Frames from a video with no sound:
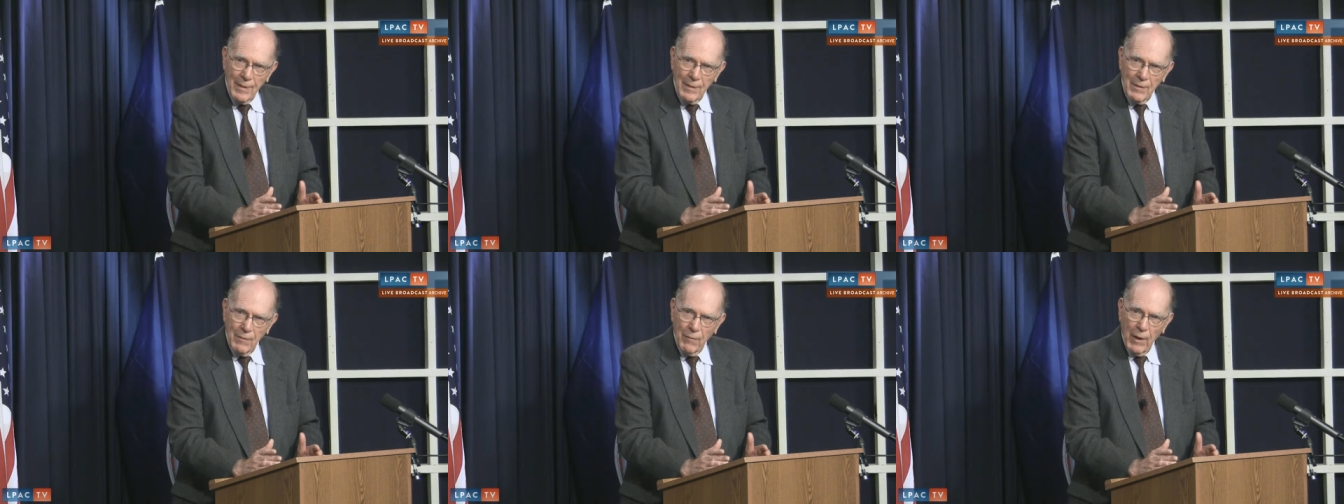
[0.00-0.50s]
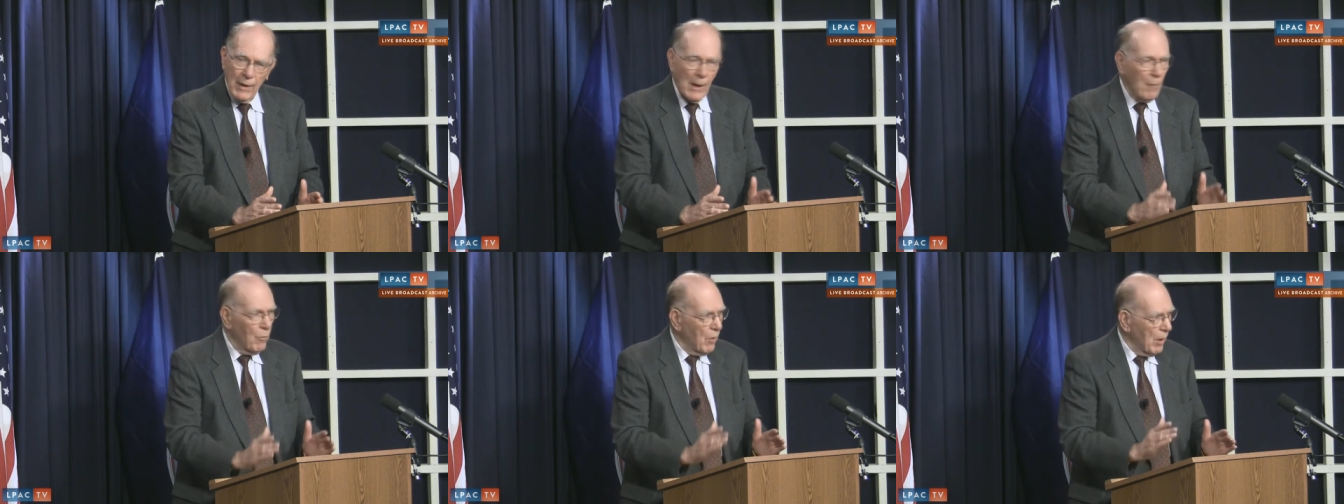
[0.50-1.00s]
The
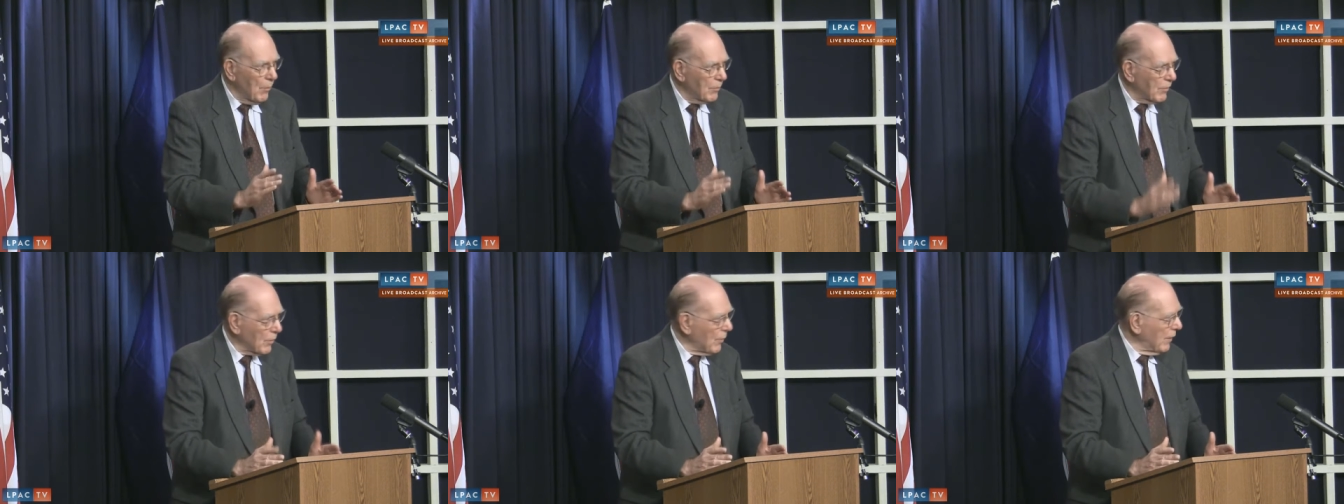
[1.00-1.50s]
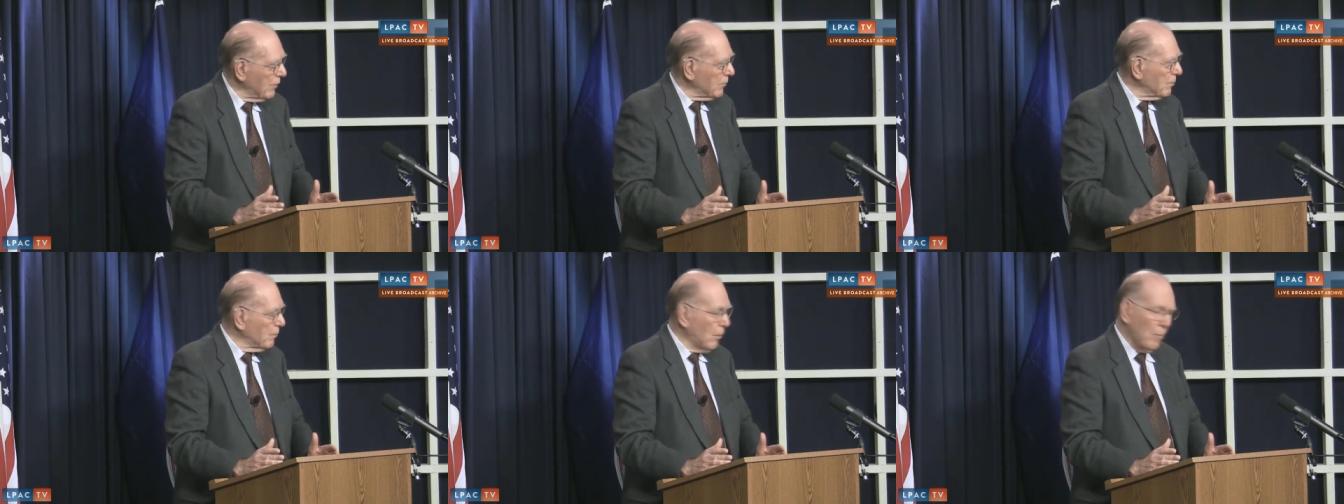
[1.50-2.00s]
Vietnam War was the
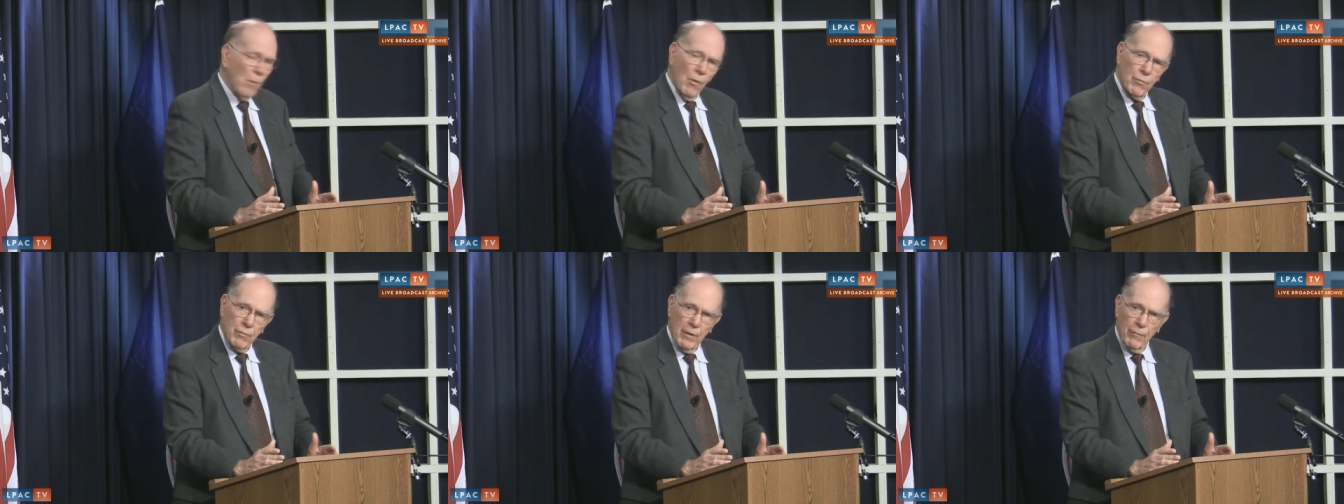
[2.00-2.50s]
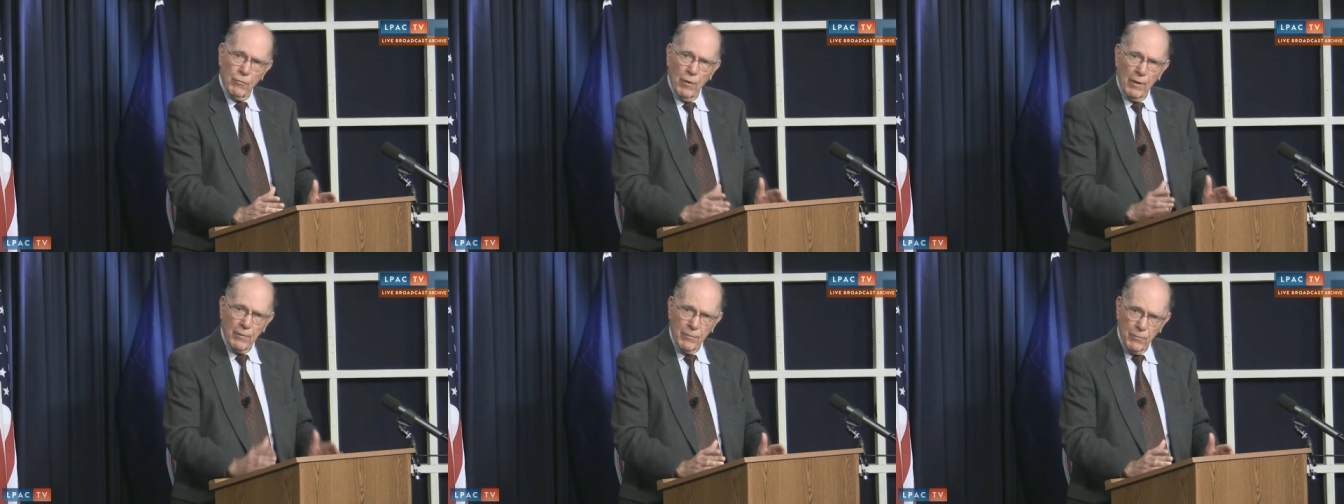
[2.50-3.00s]
greatest promotion of
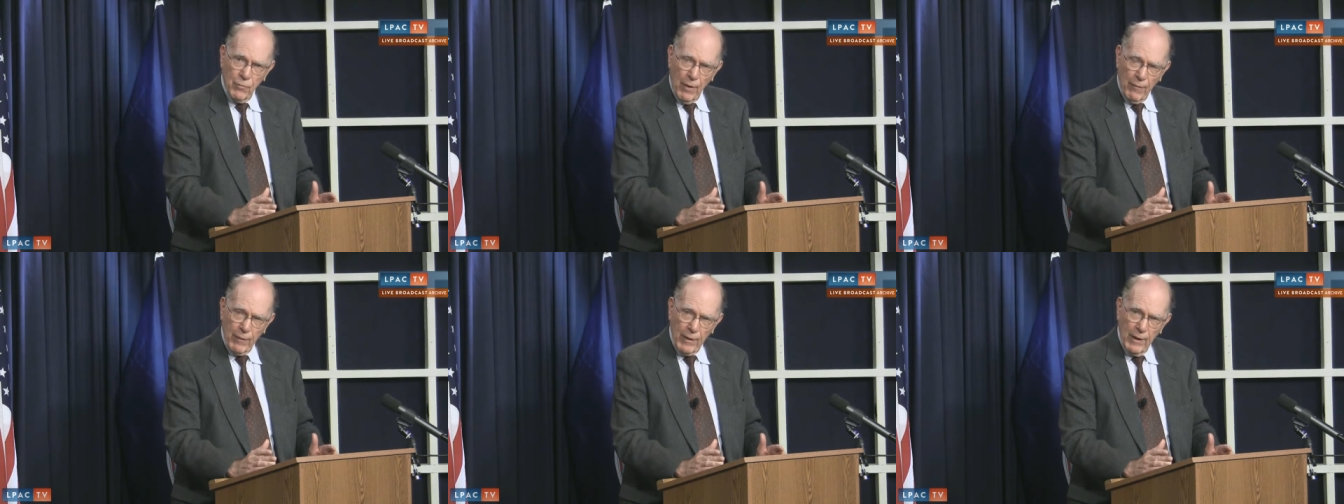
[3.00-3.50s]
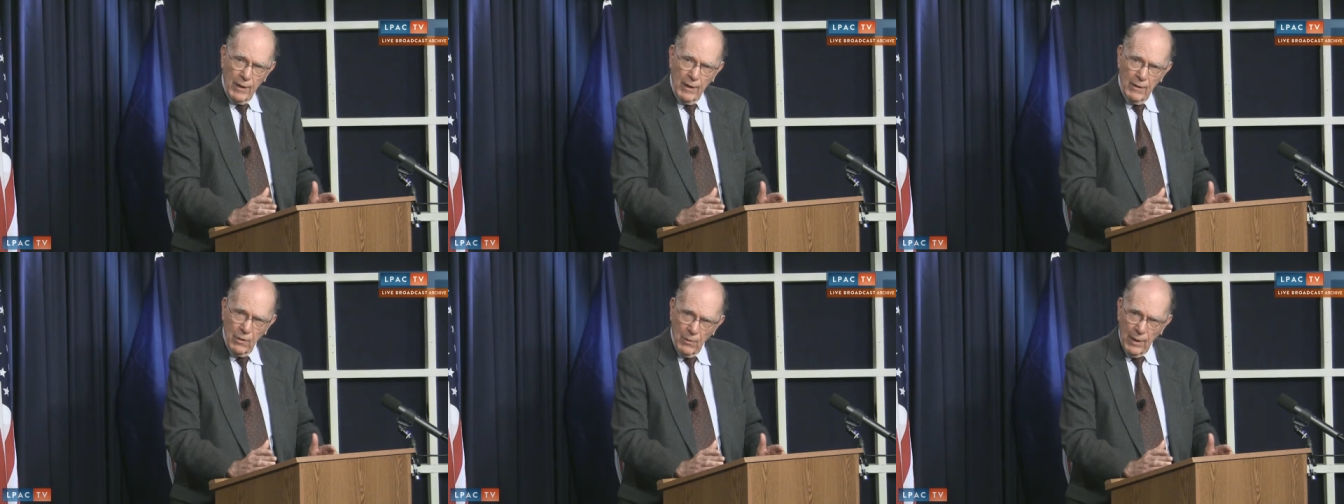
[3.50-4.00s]
drug trafficking
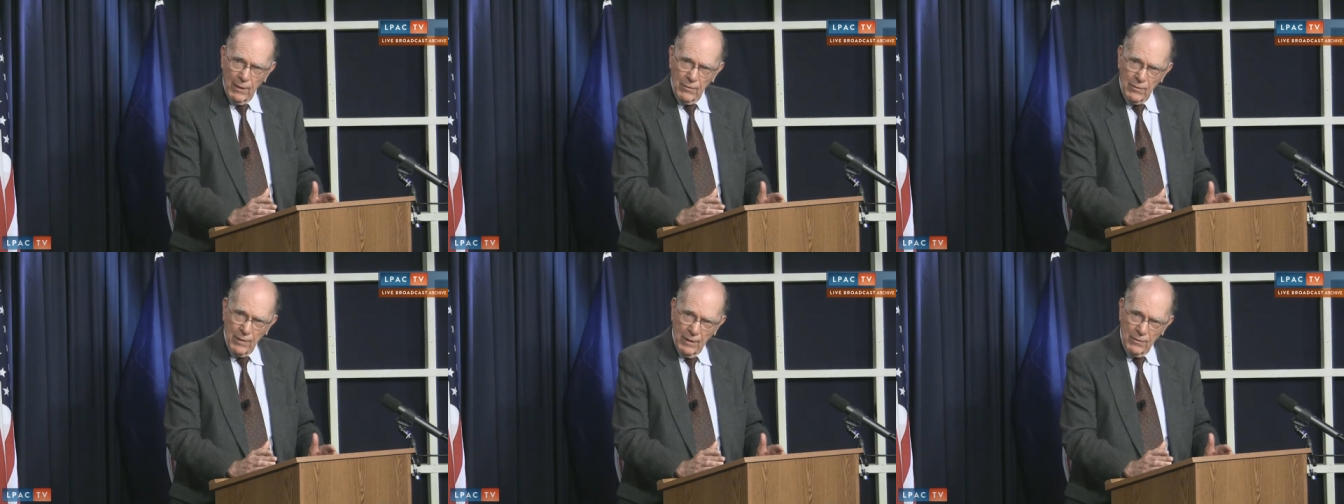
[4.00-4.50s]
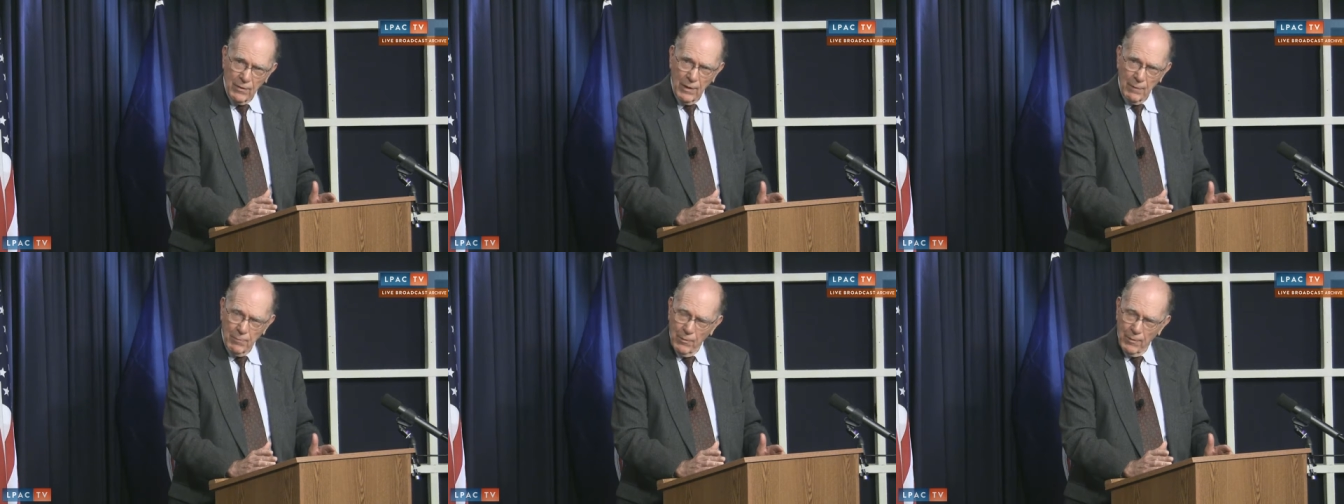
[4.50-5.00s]
in the United States in
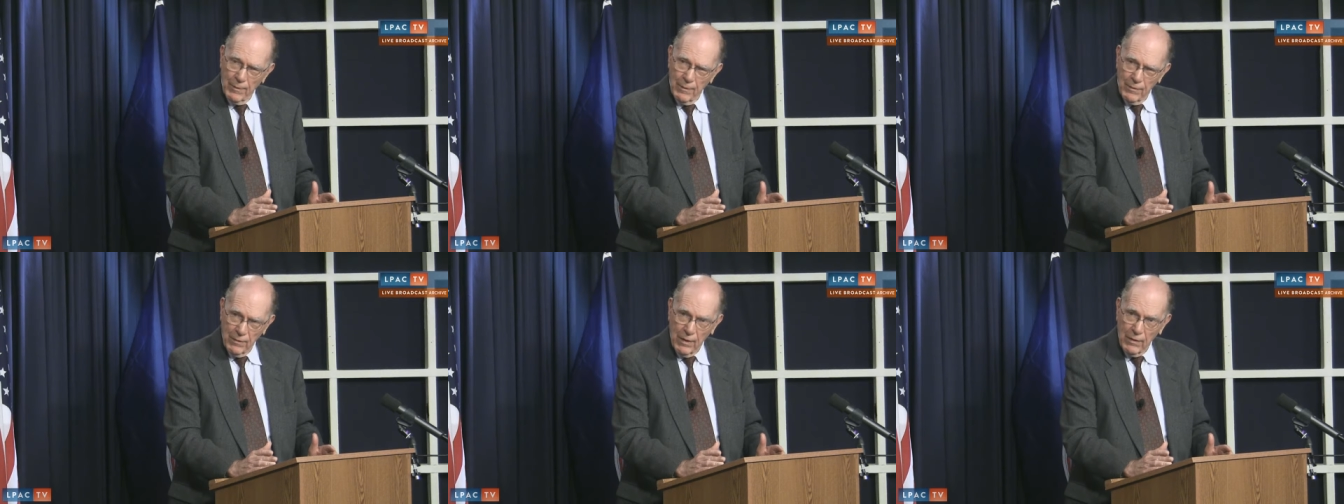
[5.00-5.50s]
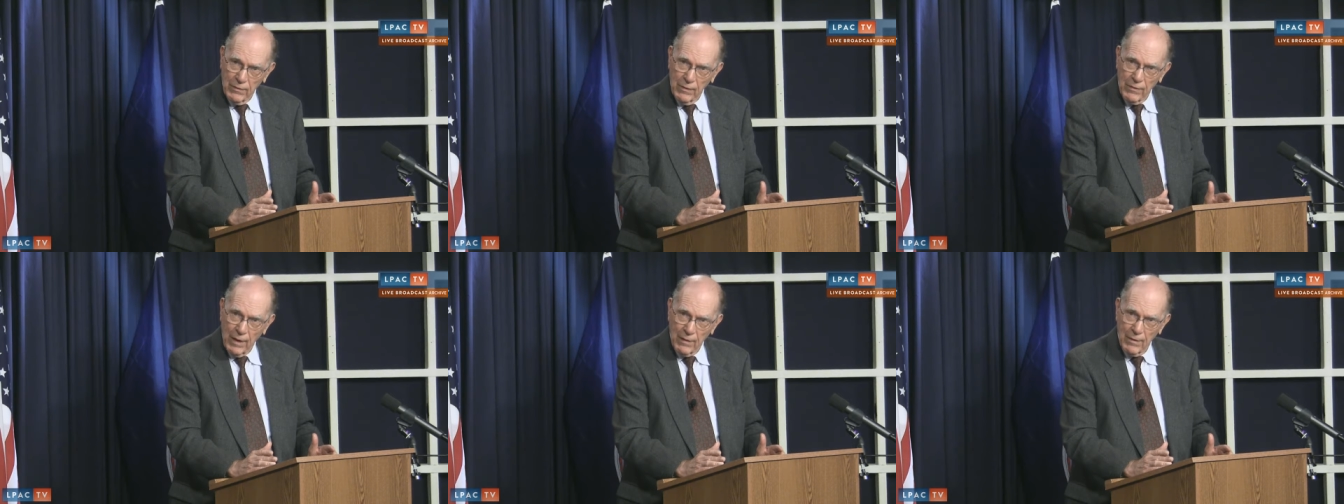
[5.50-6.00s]
that period, and
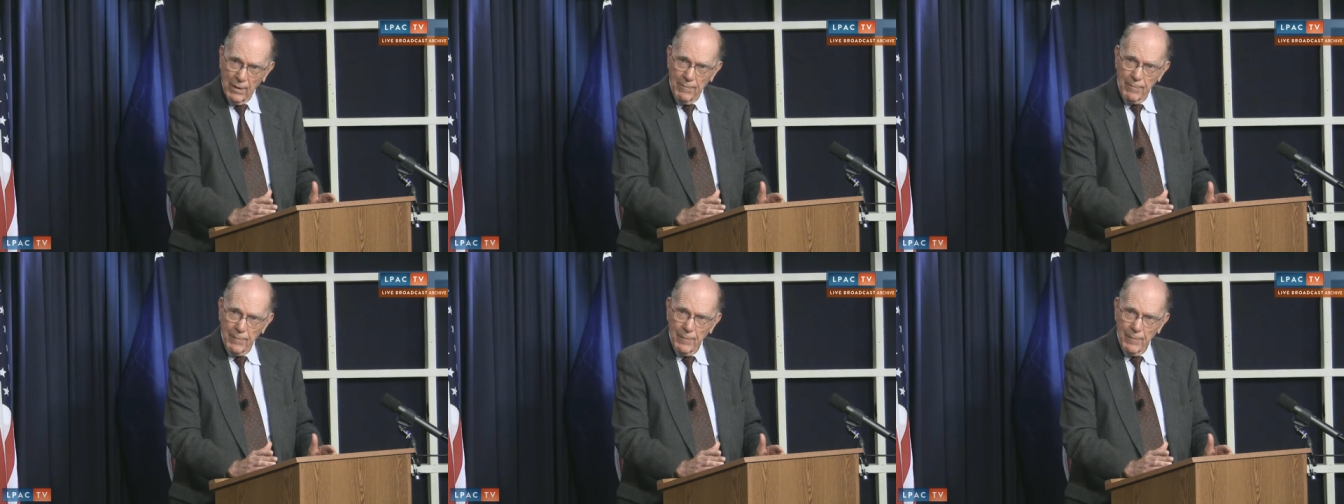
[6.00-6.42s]
since that time.